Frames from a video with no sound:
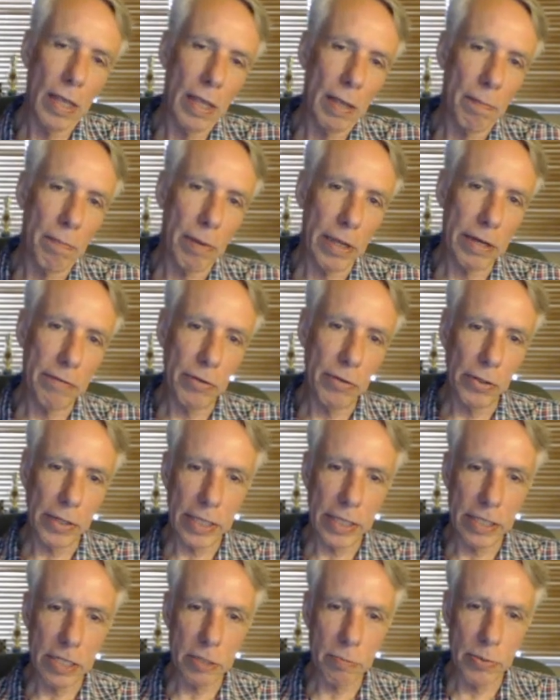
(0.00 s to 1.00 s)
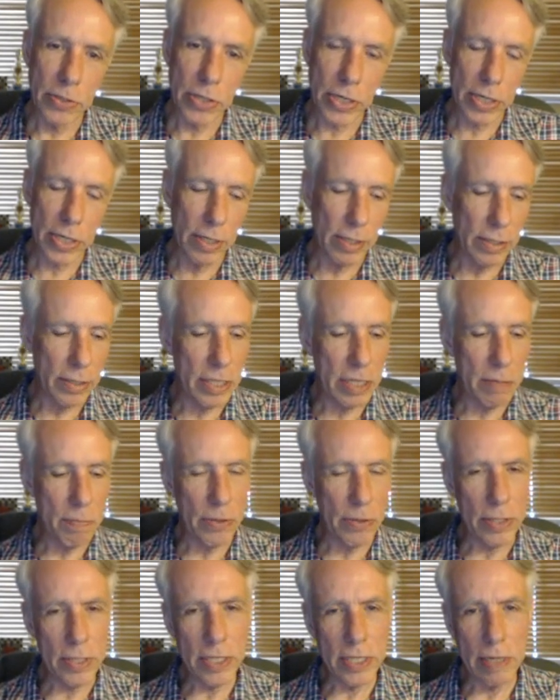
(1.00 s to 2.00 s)
But if you look at this position a little
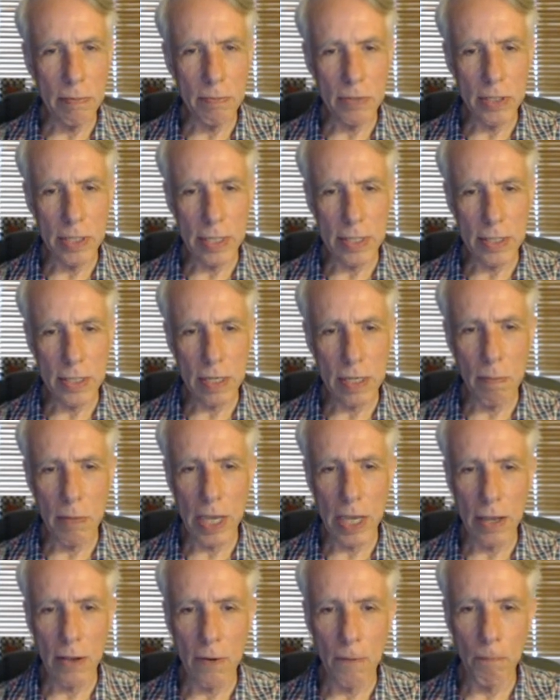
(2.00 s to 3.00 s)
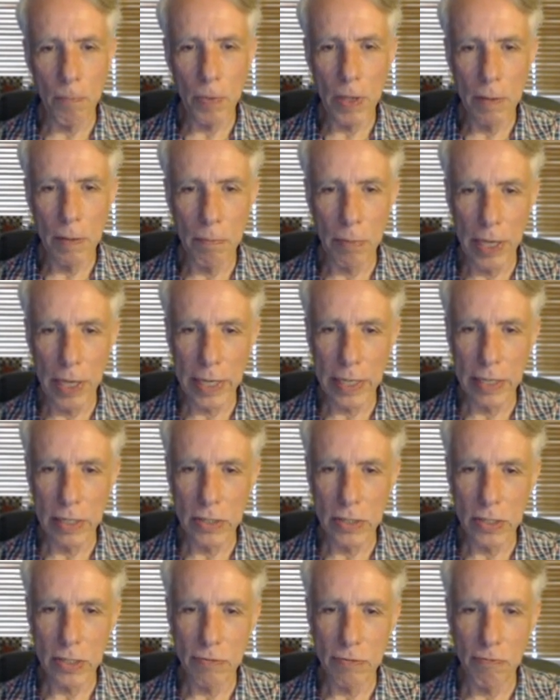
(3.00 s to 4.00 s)
deeper, it seems that somehow black
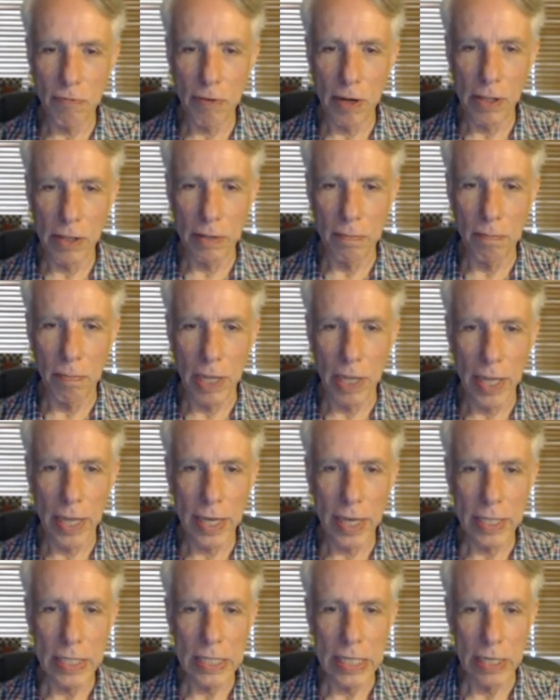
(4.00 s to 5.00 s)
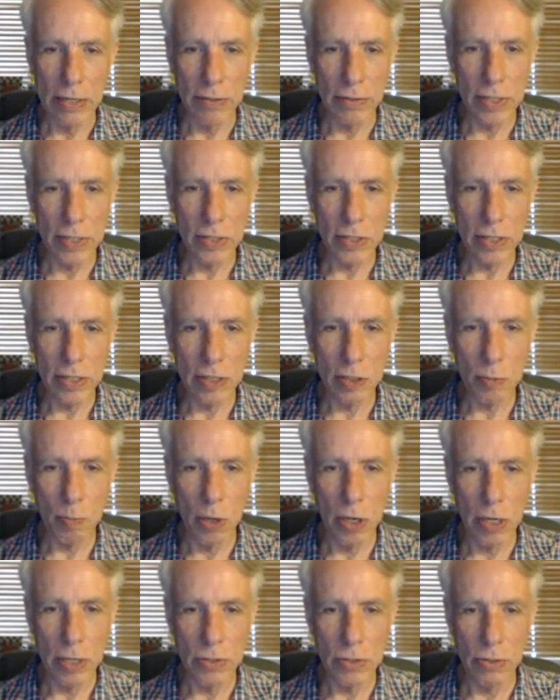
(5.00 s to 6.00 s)
has fallen behind here. These, these
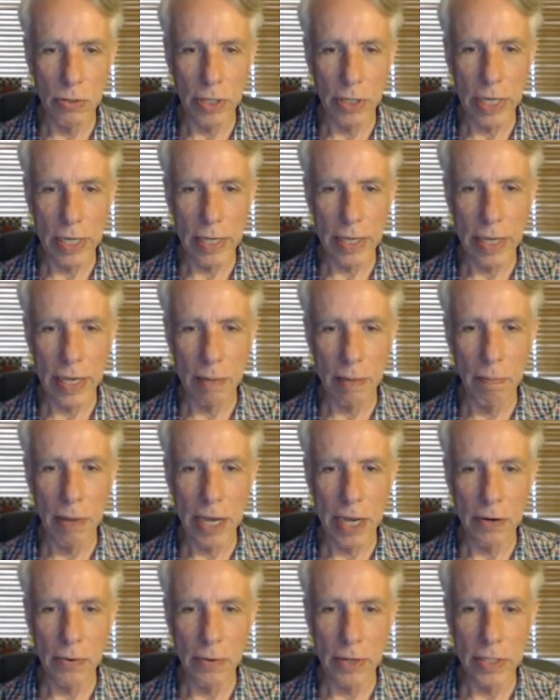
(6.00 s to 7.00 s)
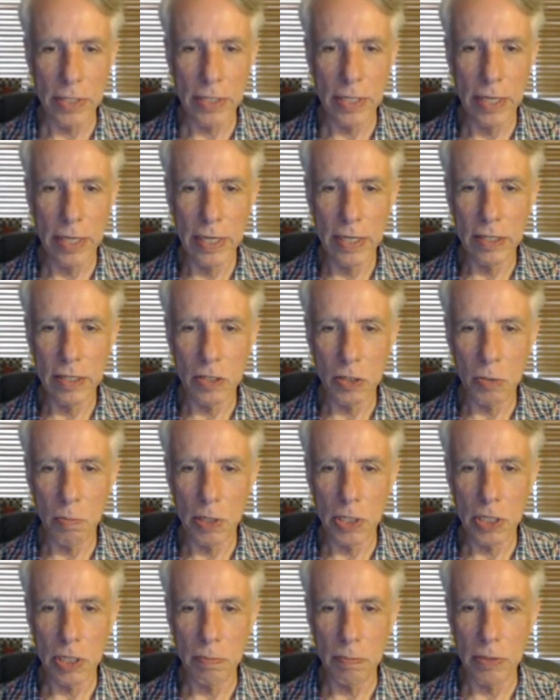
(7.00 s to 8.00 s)
pawns are looking kind of backwards. This
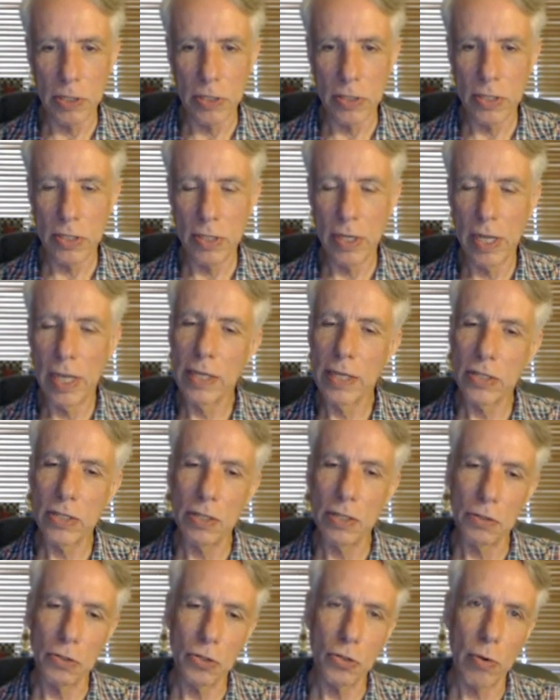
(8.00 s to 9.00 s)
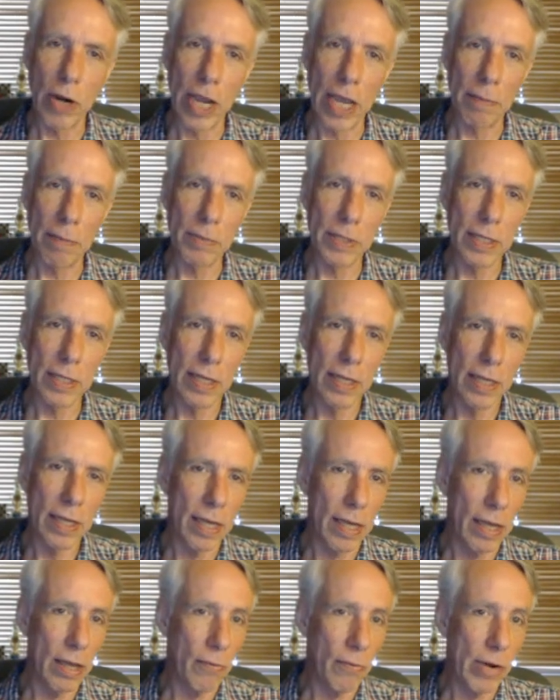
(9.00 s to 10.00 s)
bishop is still trapped.
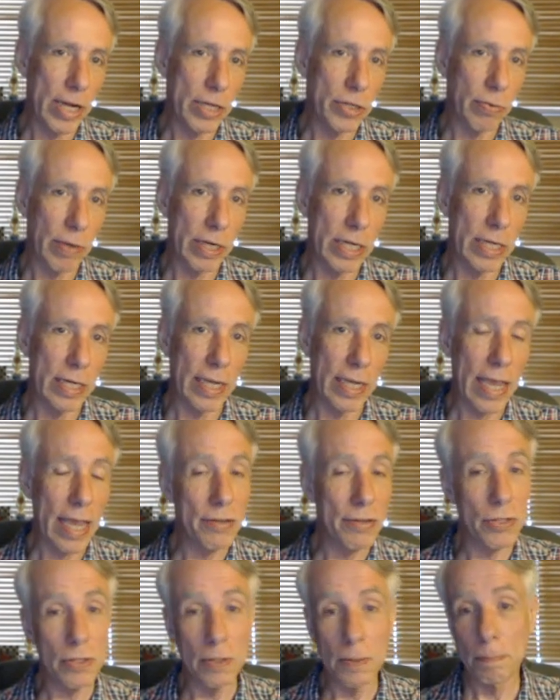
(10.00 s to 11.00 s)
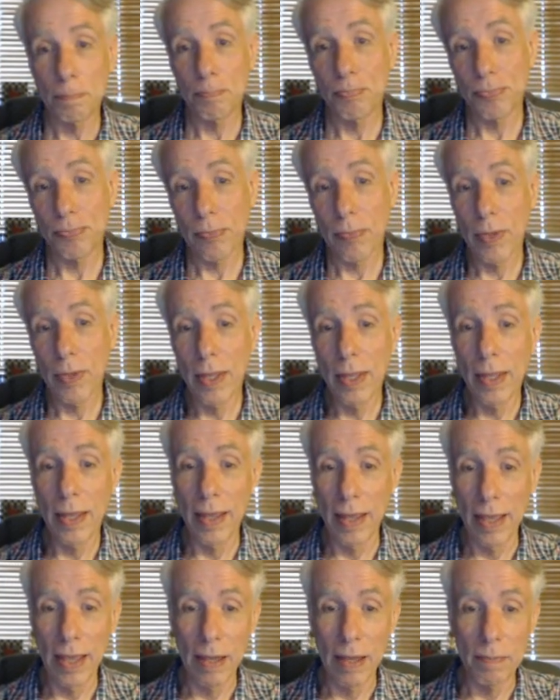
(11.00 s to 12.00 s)
Uh, white's ready to castle.
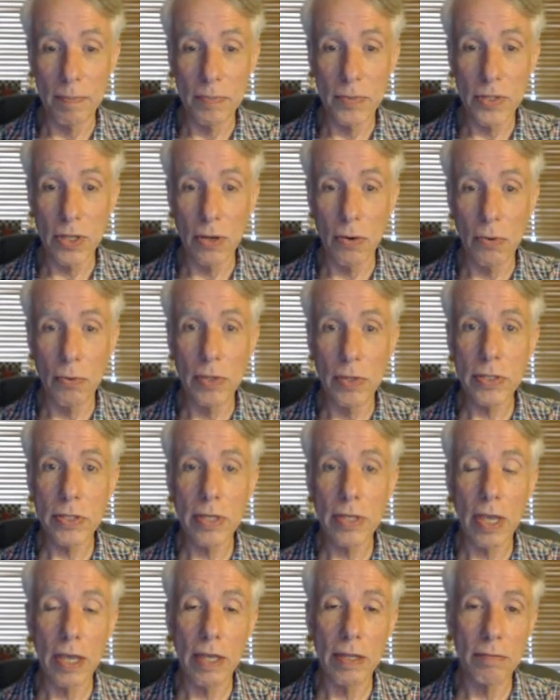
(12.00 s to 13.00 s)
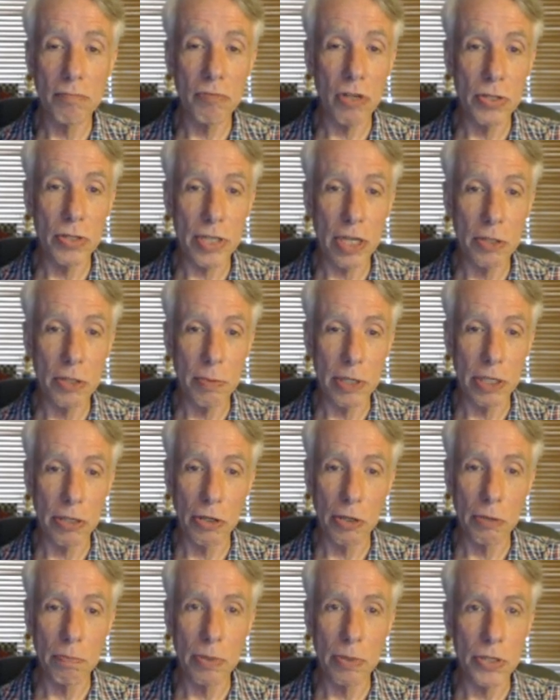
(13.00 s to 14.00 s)
Um, so this uh, turns out to be a
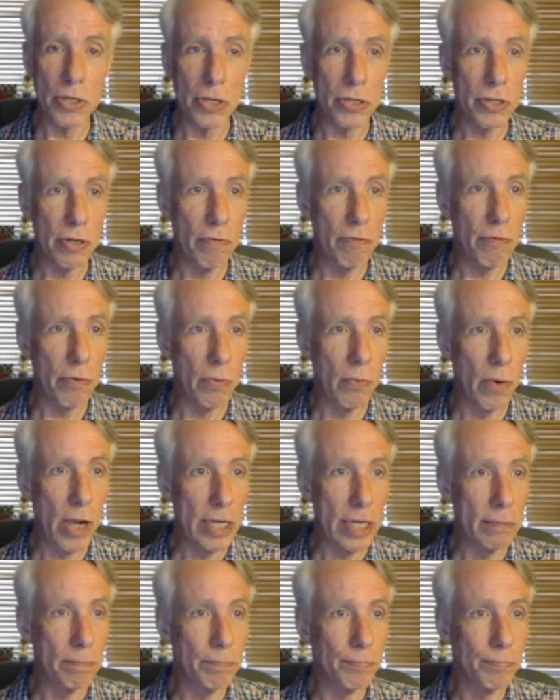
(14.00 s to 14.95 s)
good position for white.